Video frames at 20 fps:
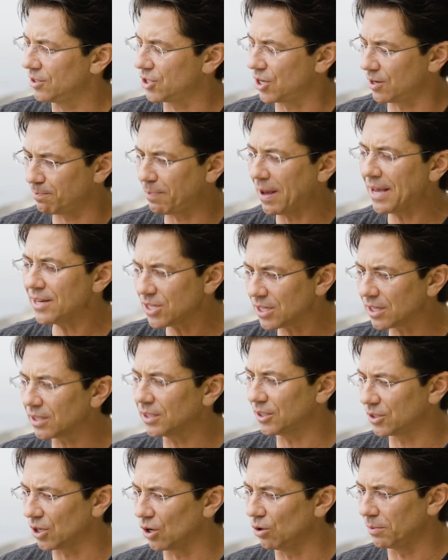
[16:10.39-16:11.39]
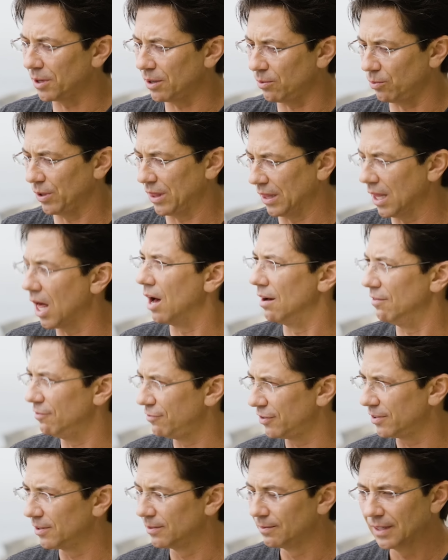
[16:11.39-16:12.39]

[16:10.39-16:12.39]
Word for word: she basically told me with love